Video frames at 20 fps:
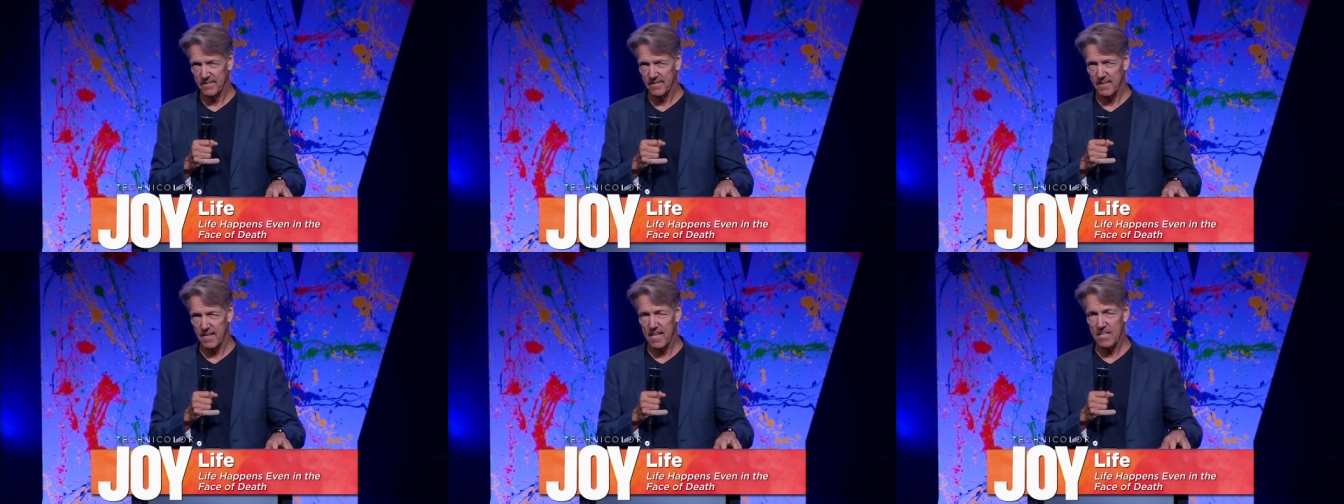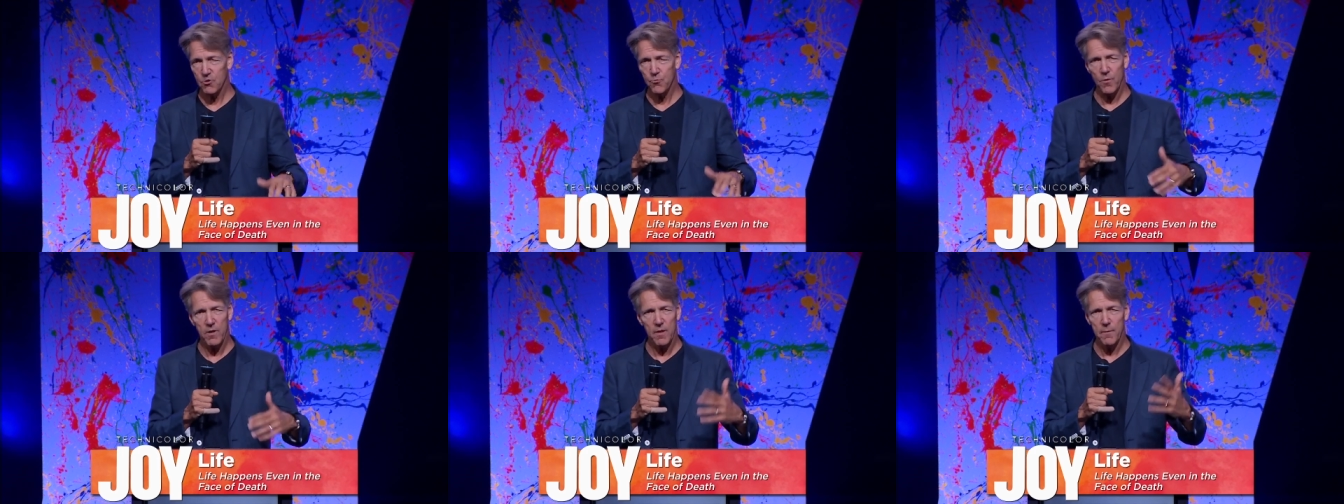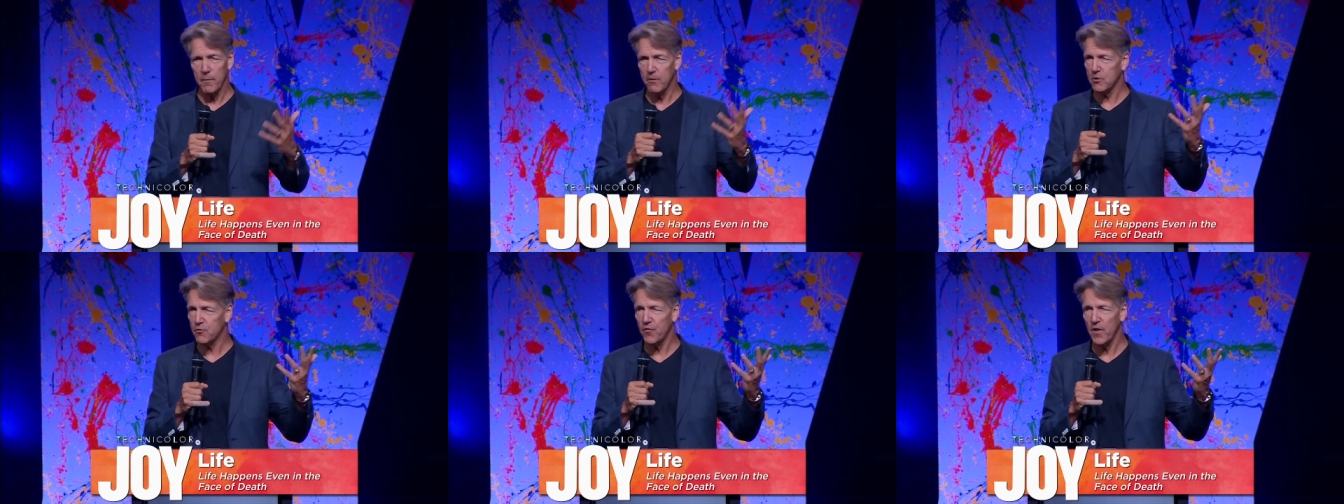Now, that's one of the
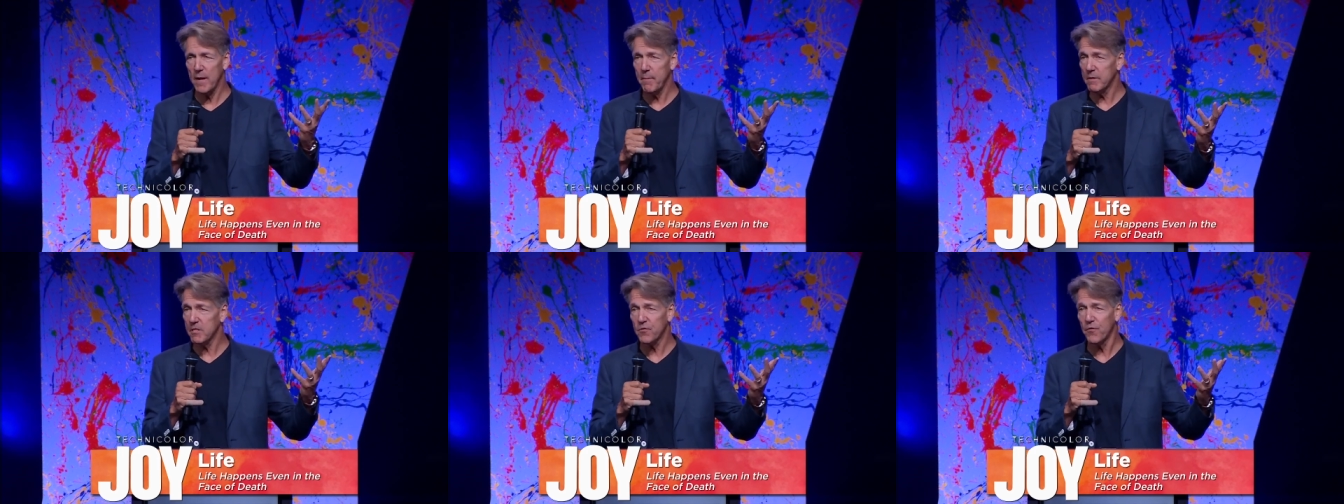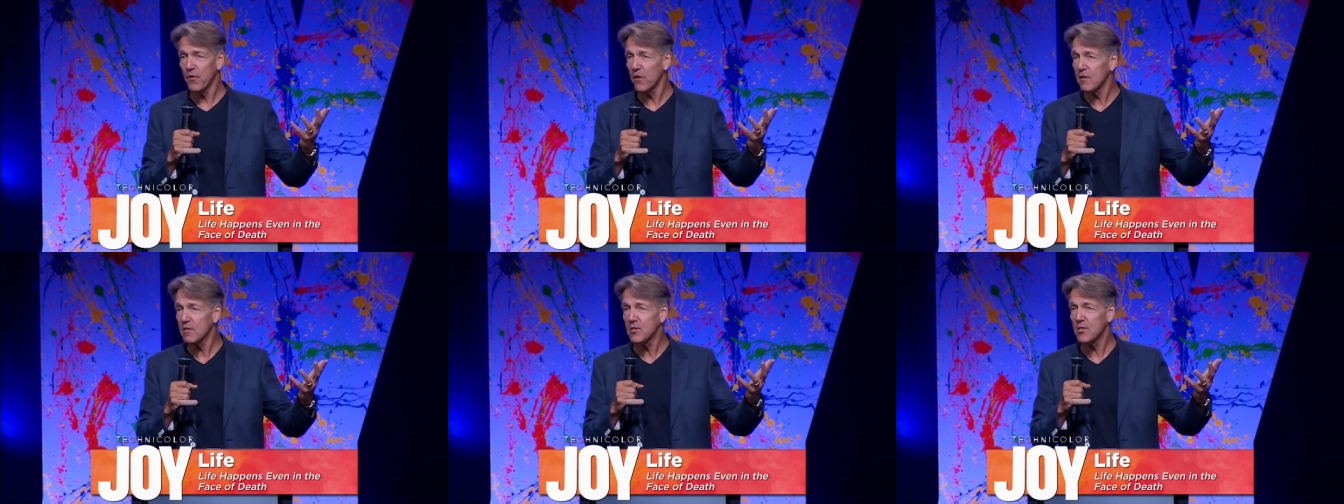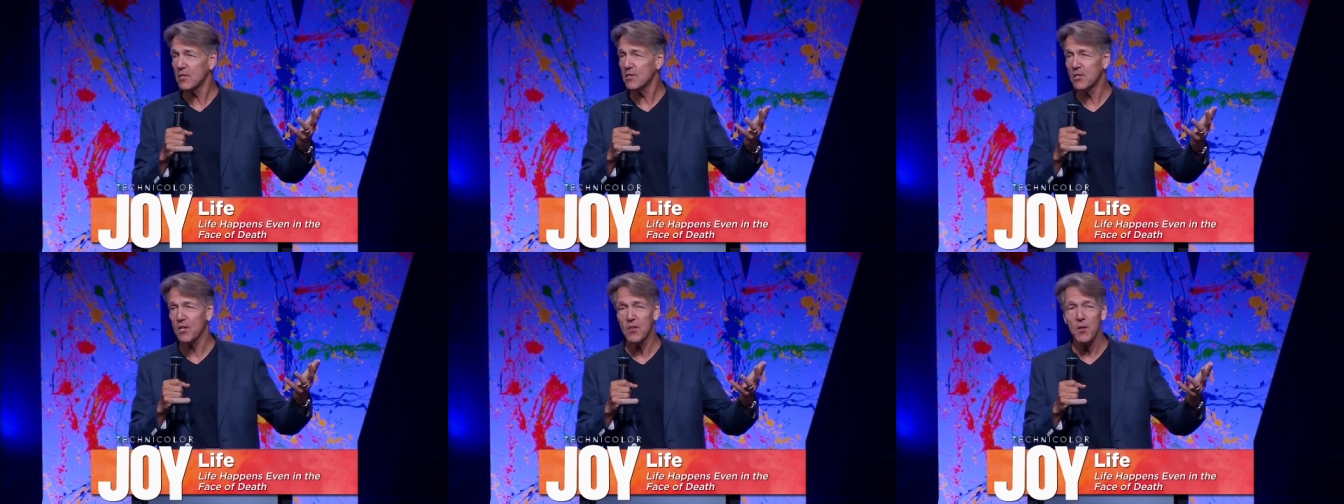most famous
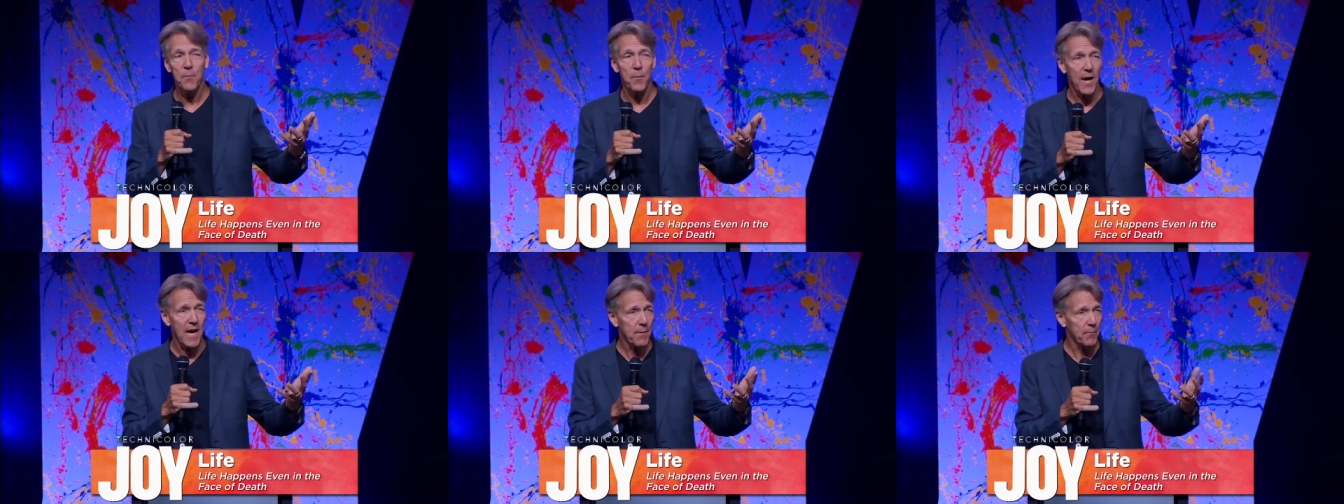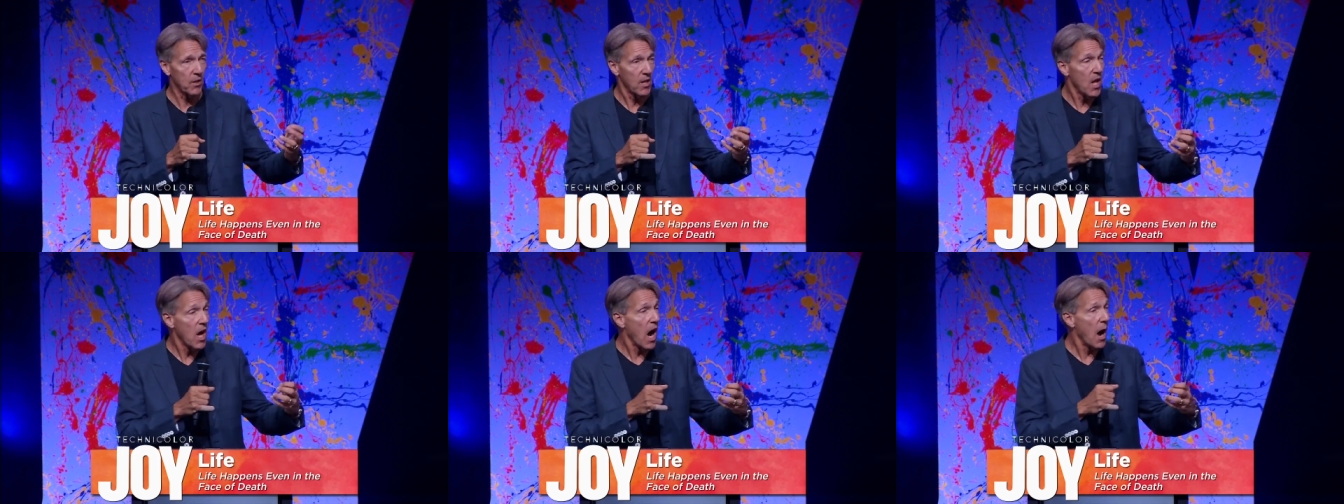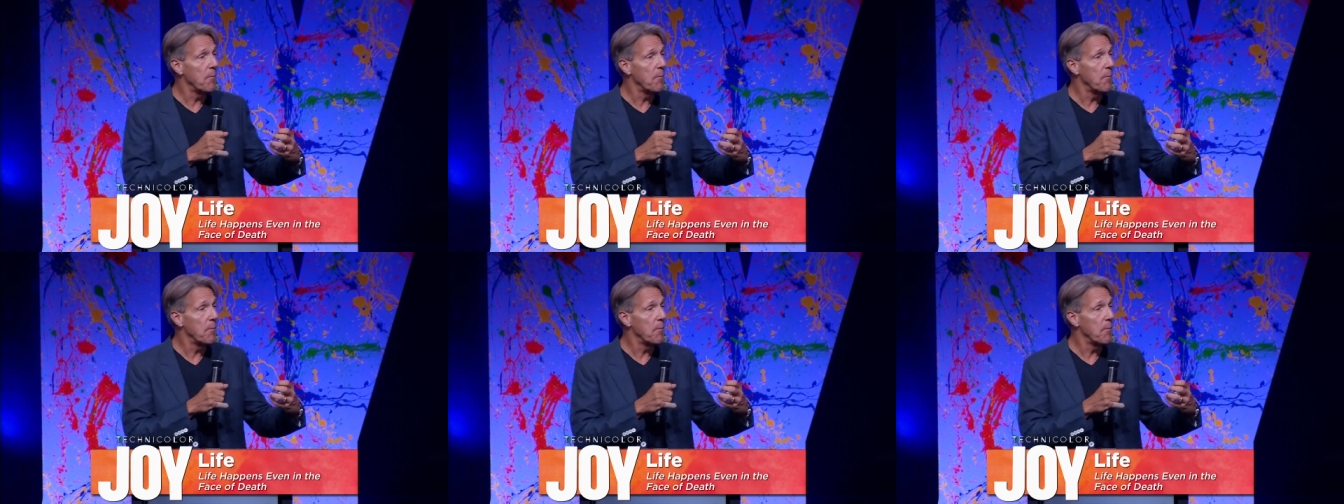verses in the Bible.